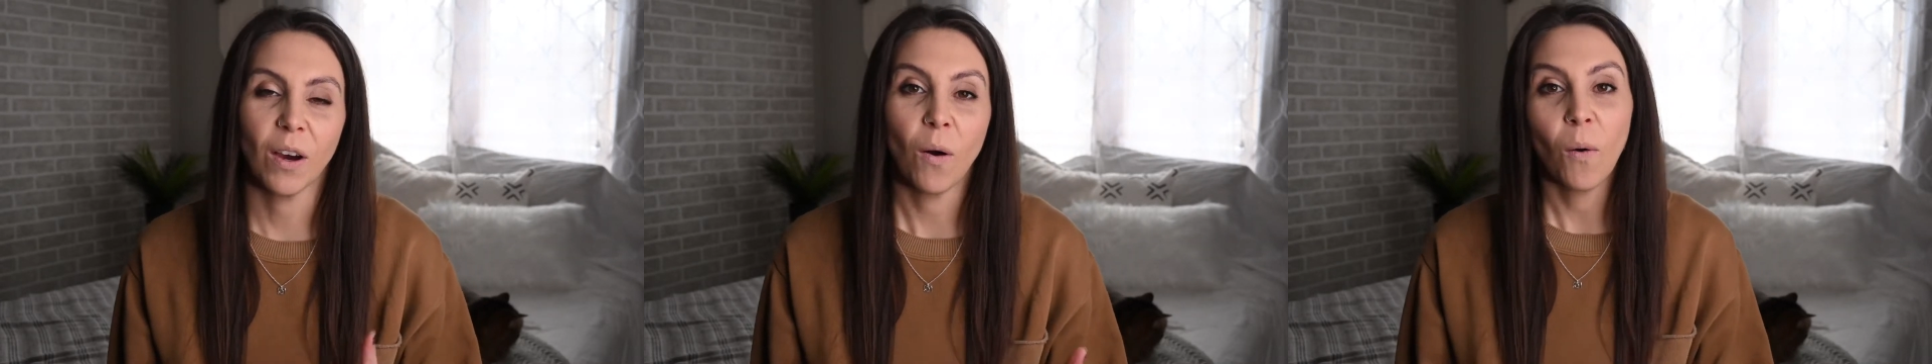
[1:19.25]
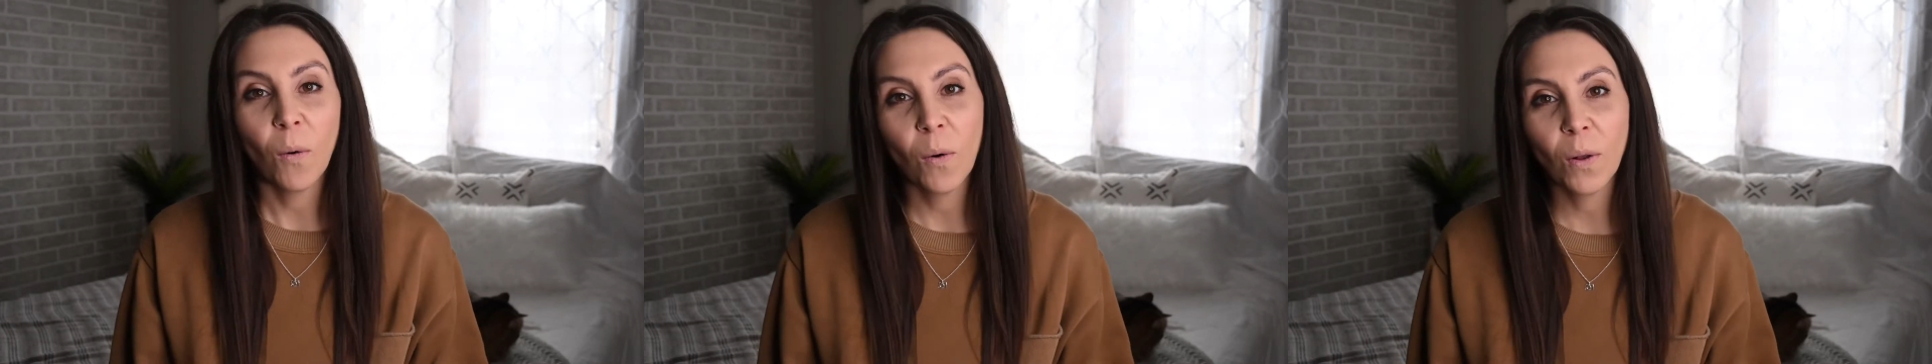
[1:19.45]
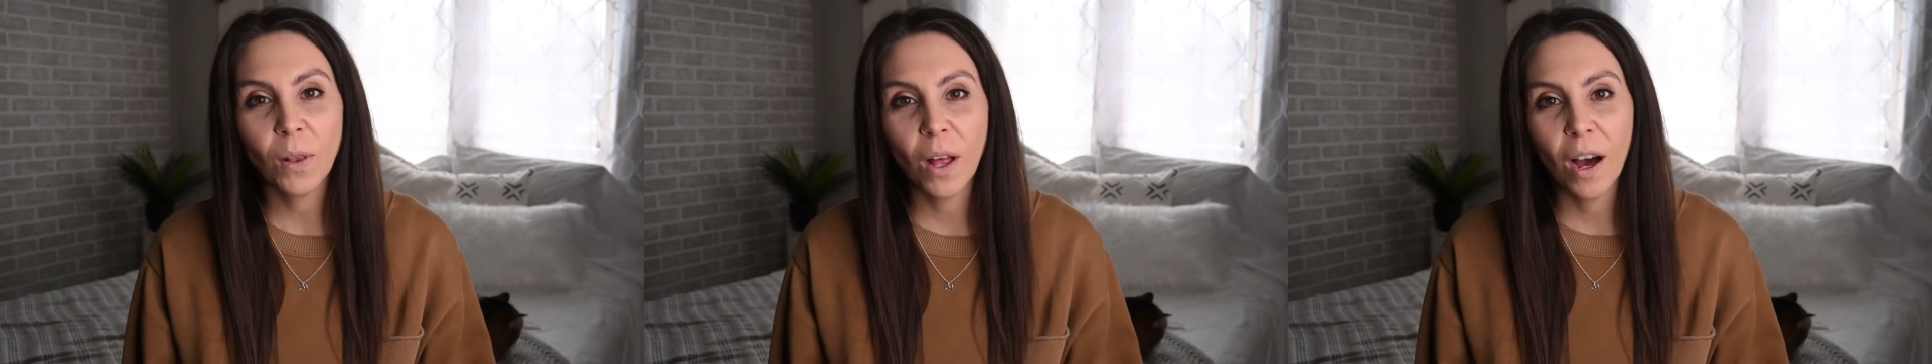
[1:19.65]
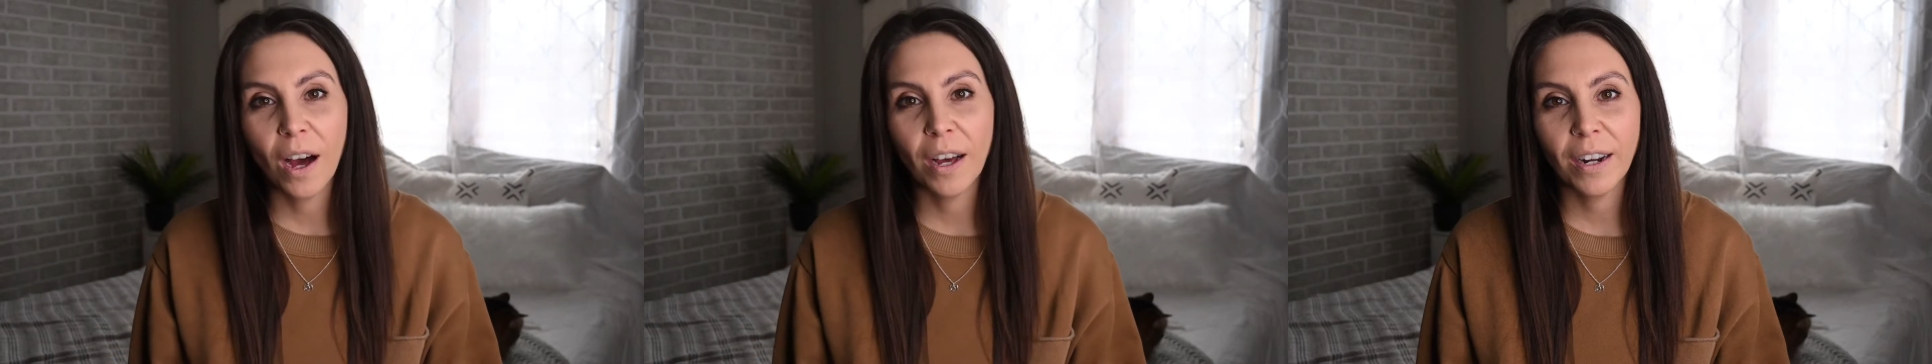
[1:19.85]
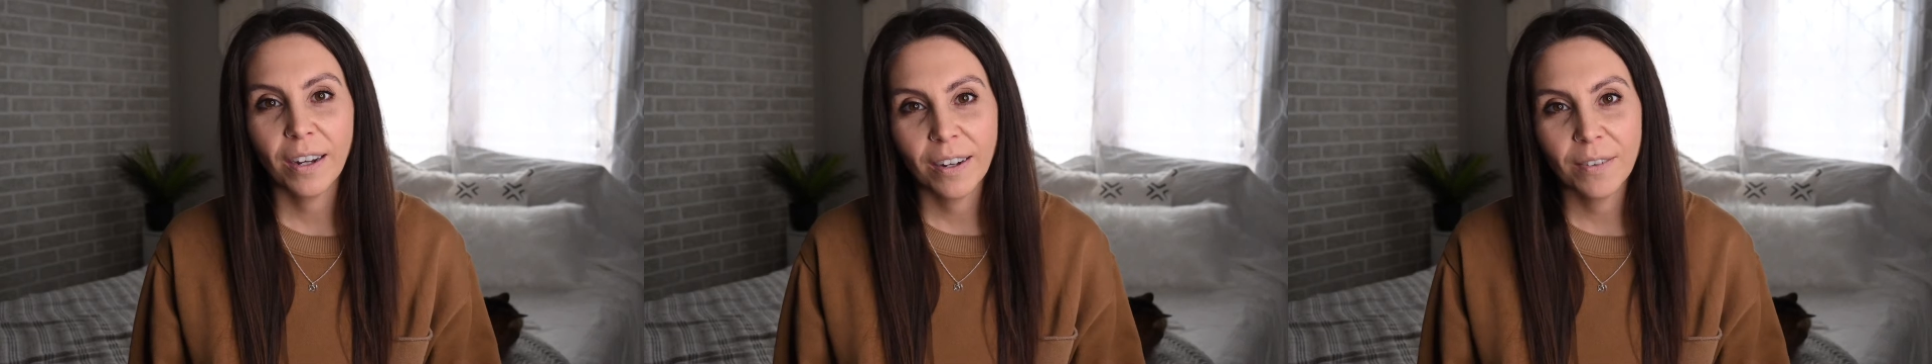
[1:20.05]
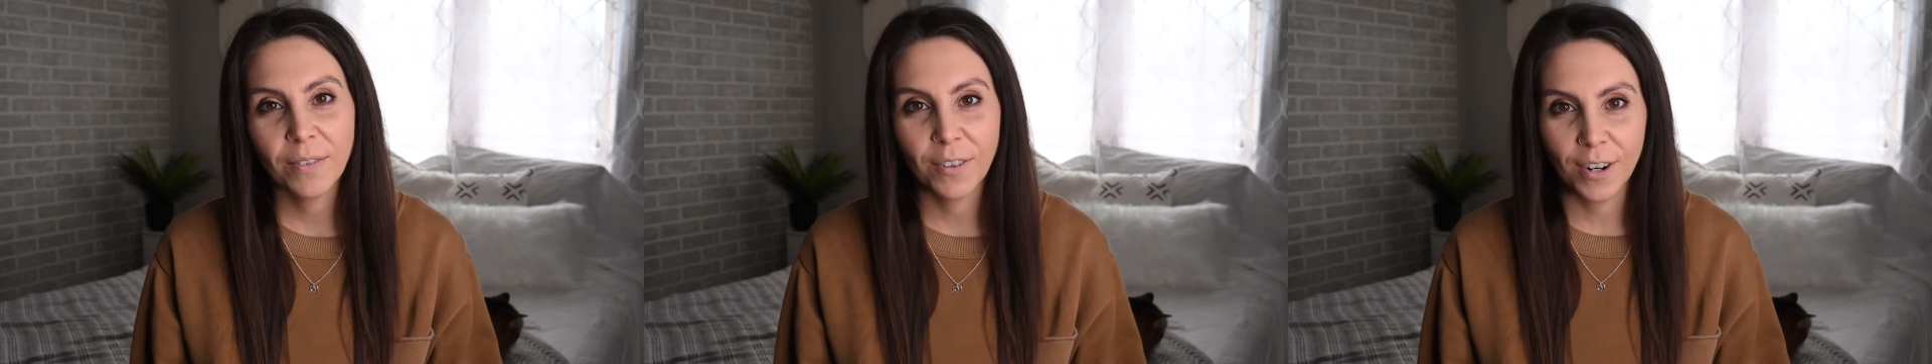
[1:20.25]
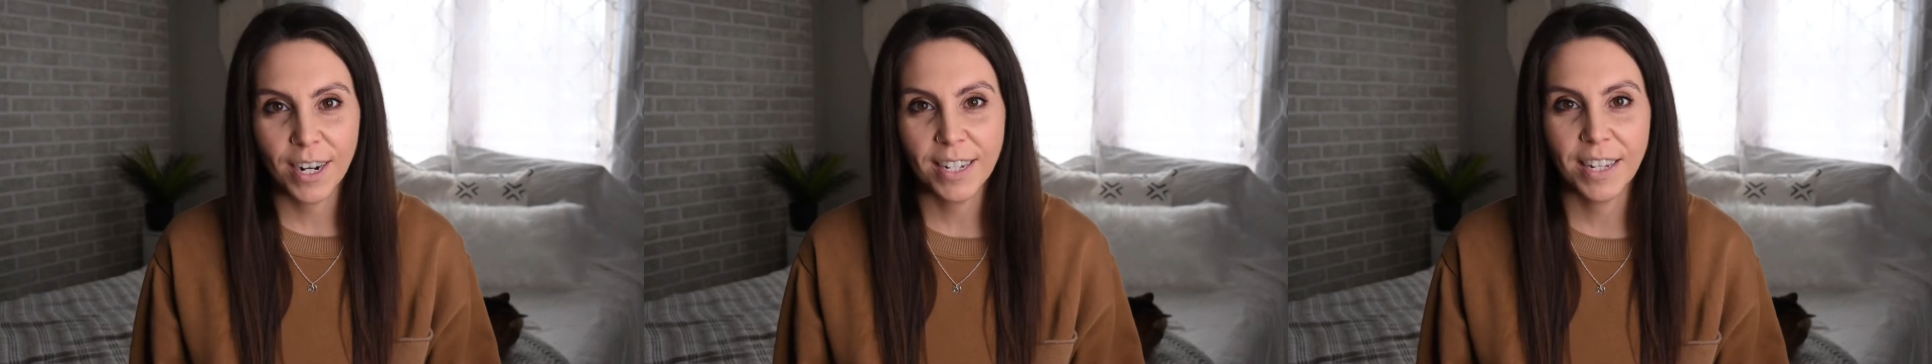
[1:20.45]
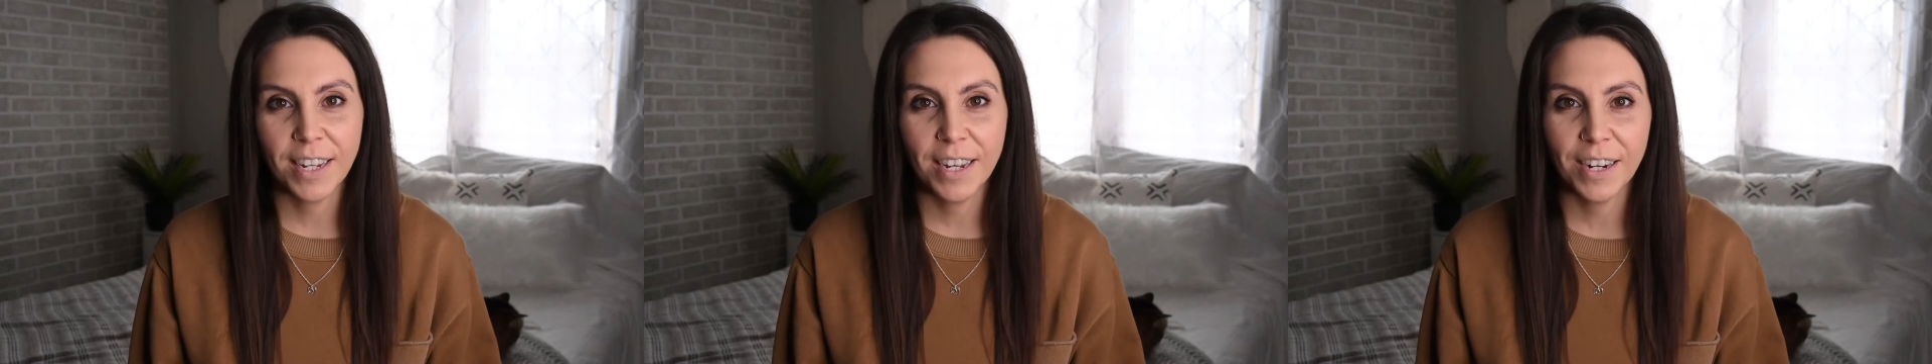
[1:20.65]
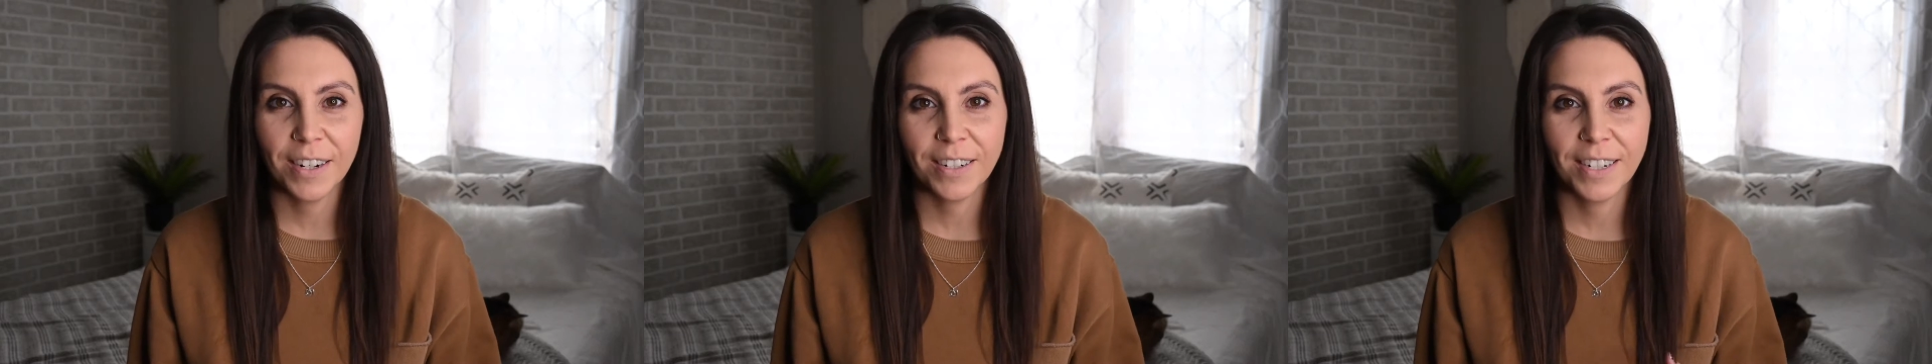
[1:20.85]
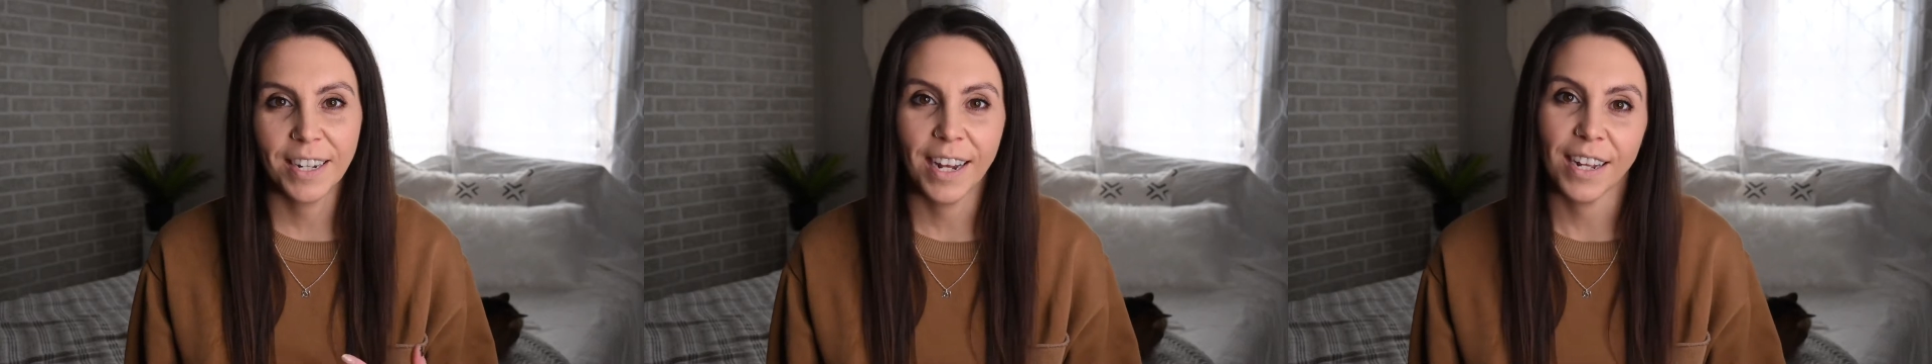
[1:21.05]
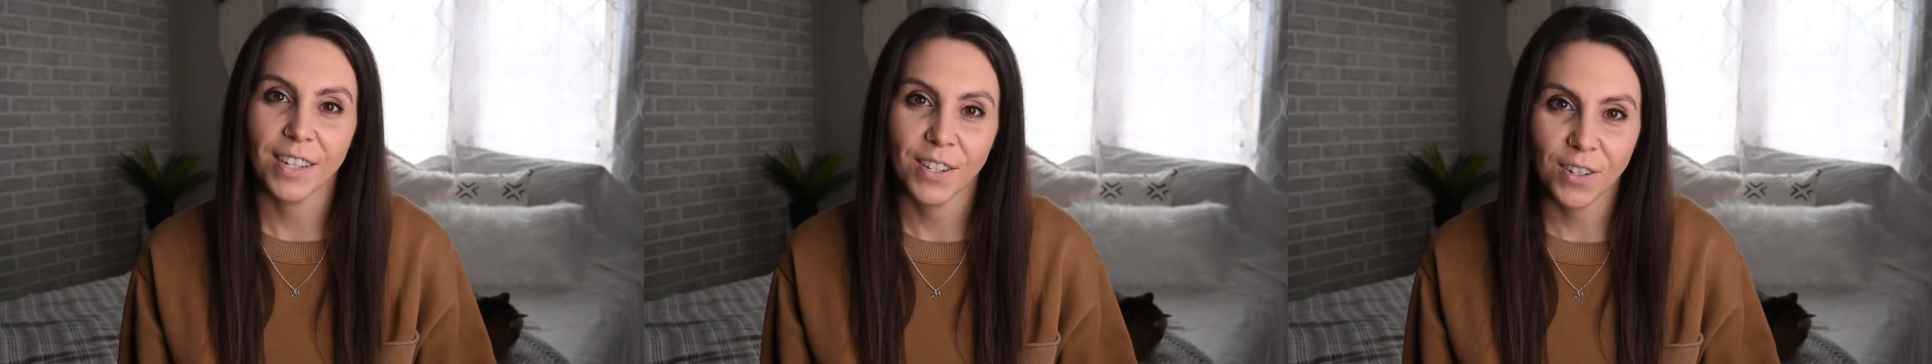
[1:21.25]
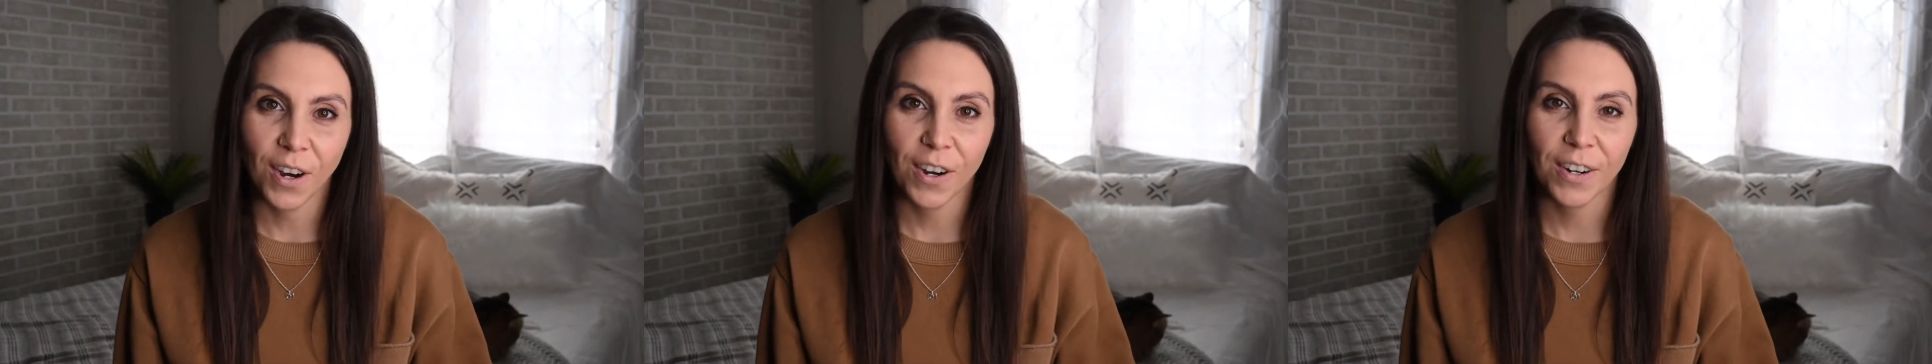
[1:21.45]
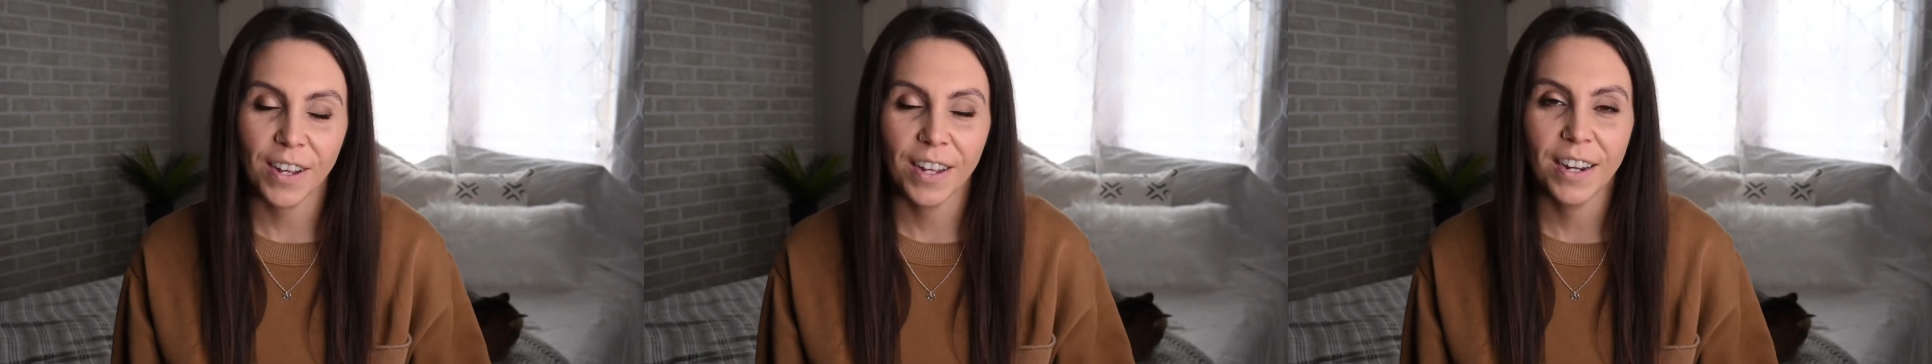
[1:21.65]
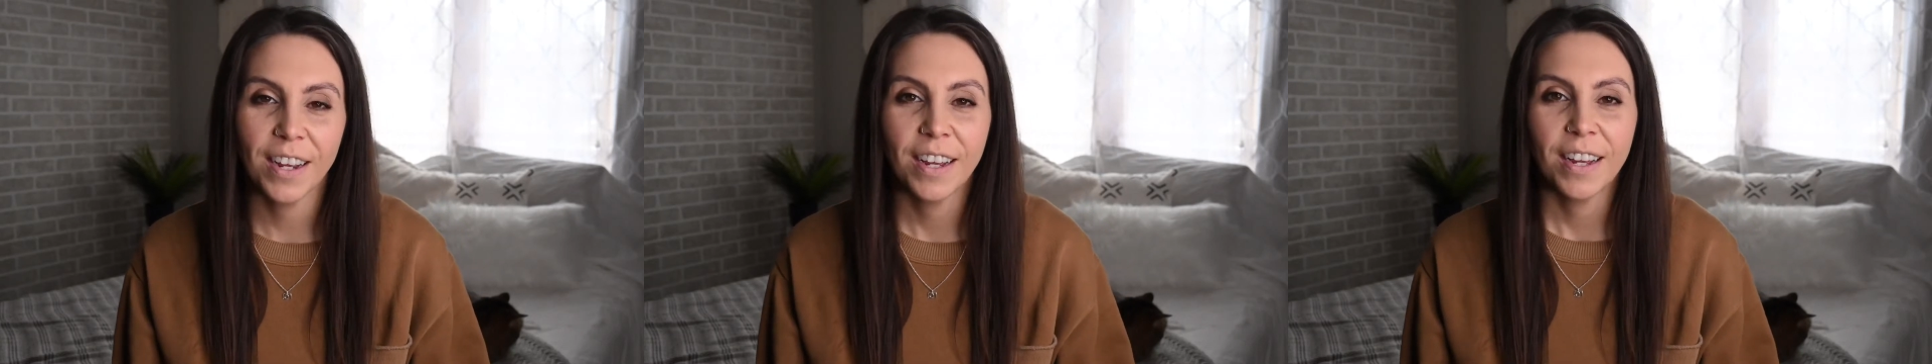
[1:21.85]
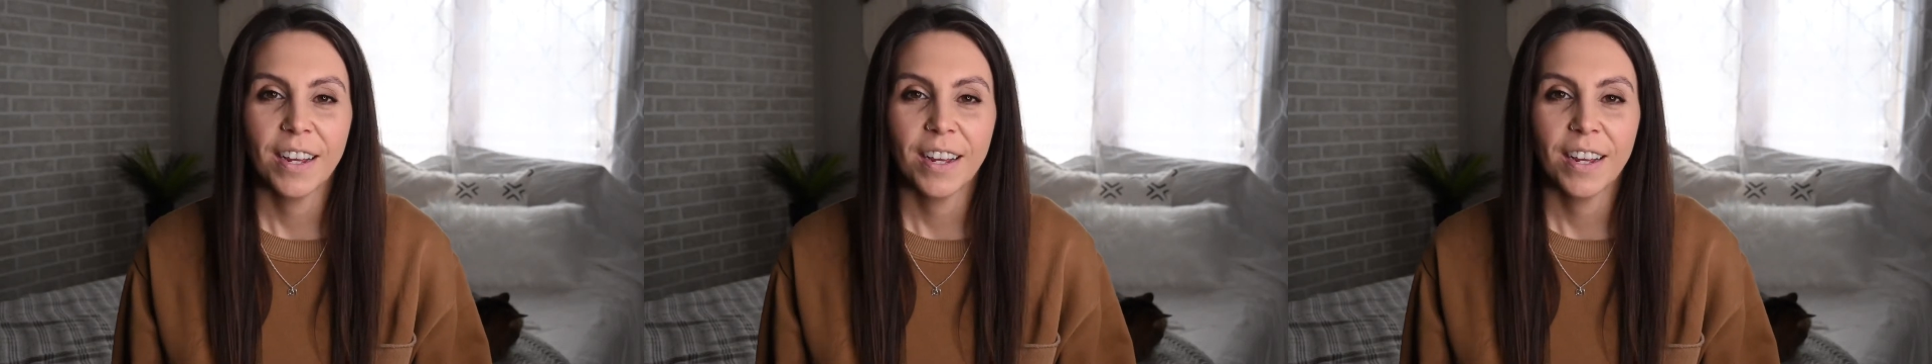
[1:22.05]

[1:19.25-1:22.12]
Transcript: a whole lot of crazy gear to get started.